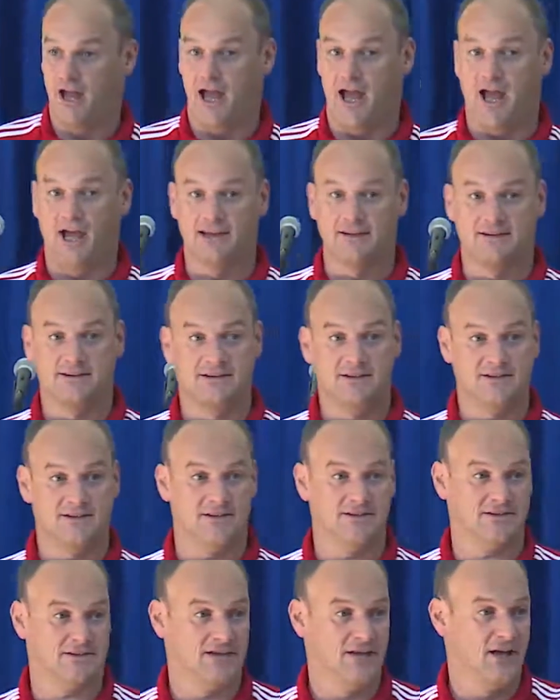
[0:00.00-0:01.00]
And this
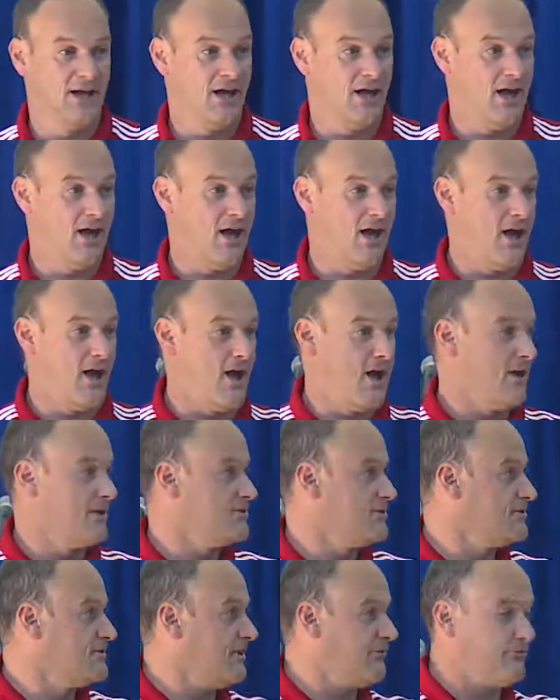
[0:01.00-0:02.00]
is
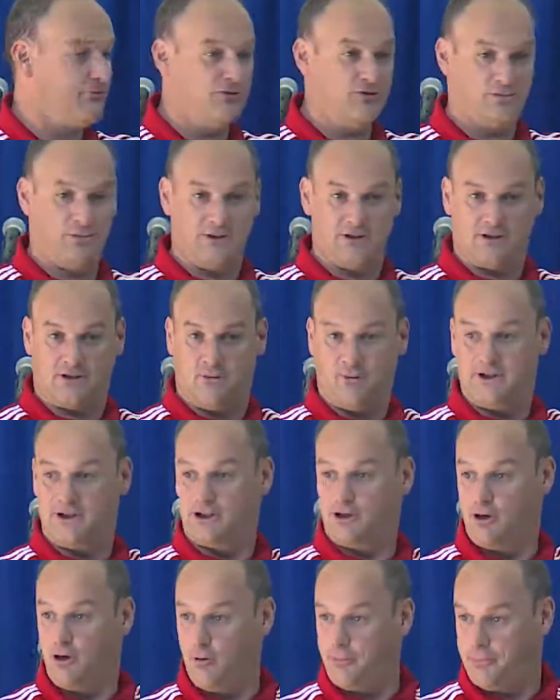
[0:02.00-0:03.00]
the difference with the
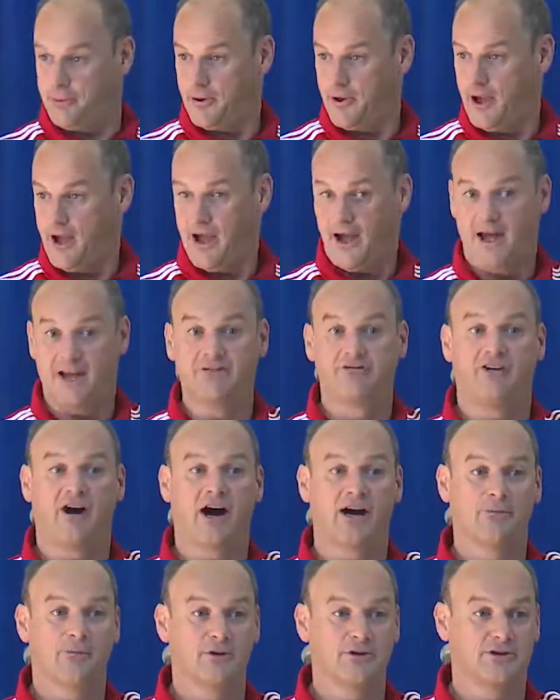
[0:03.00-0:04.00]
club
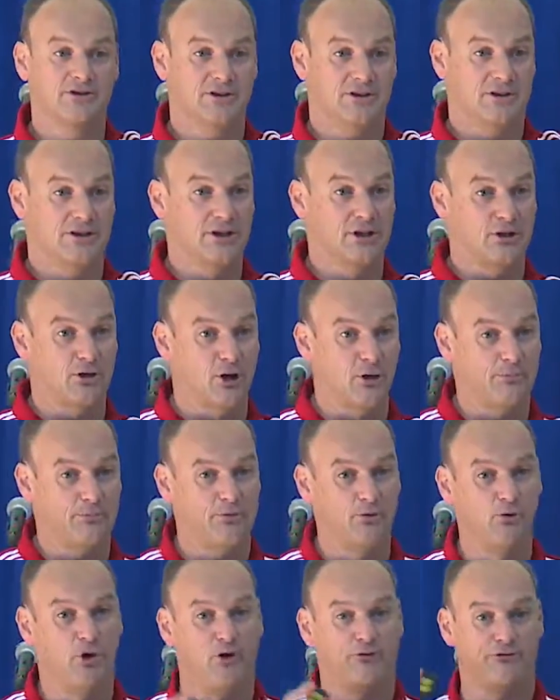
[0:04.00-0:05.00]
environment. In the club,
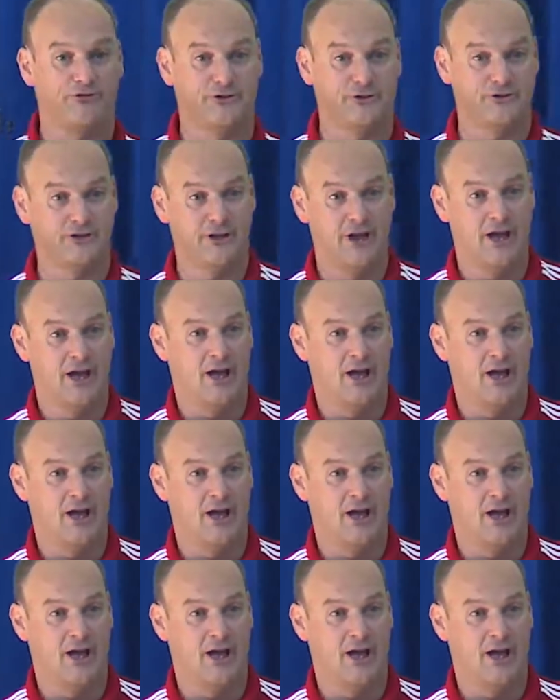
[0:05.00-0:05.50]
too often,